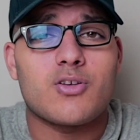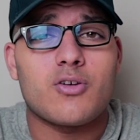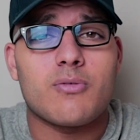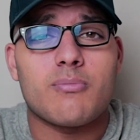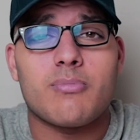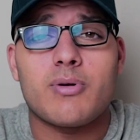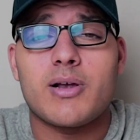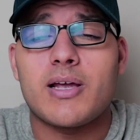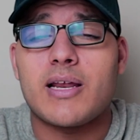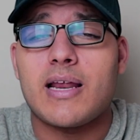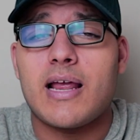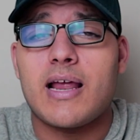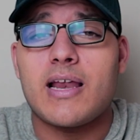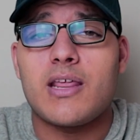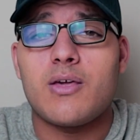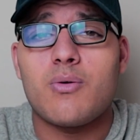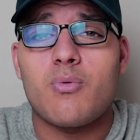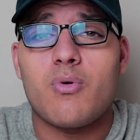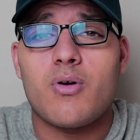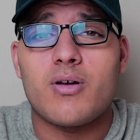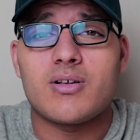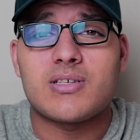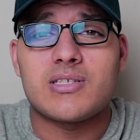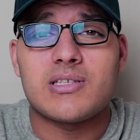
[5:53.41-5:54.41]
you can bring it
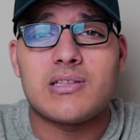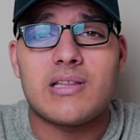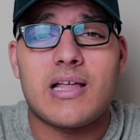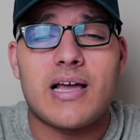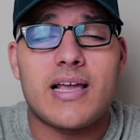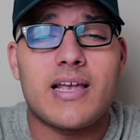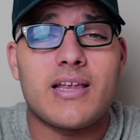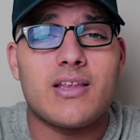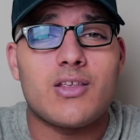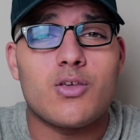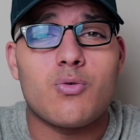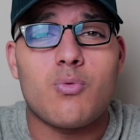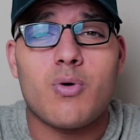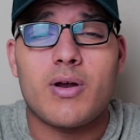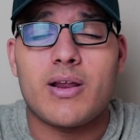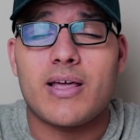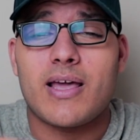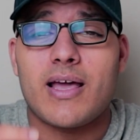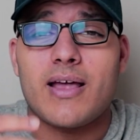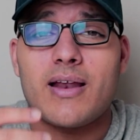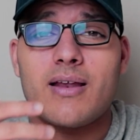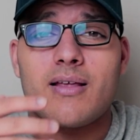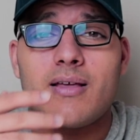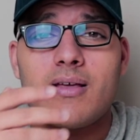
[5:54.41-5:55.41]
anywhere, it's light, you want to
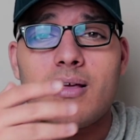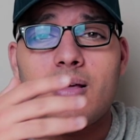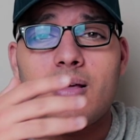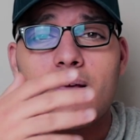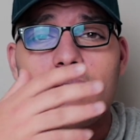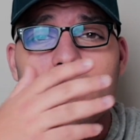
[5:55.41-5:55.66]
get